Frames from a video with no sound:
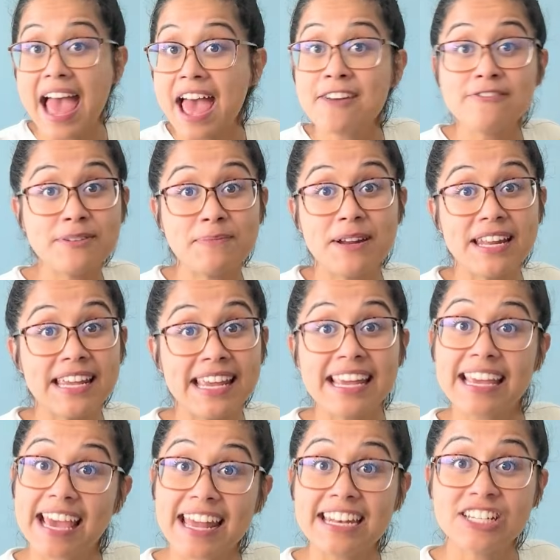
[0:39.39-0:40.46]
everybody
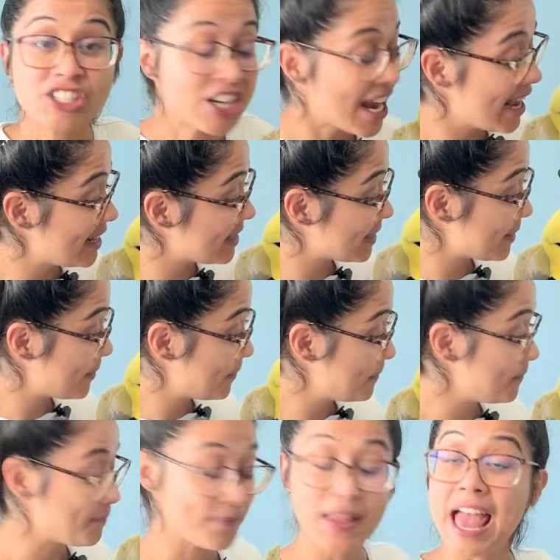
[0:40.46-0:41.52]
can get a chance.
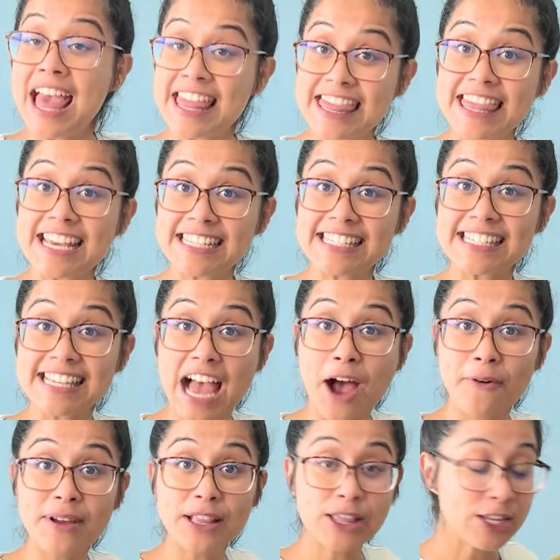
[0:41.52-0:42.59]
This is
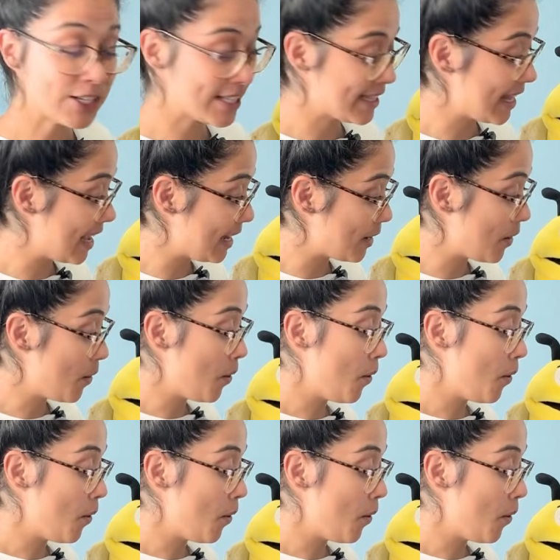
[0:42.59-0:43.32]
how it looks like.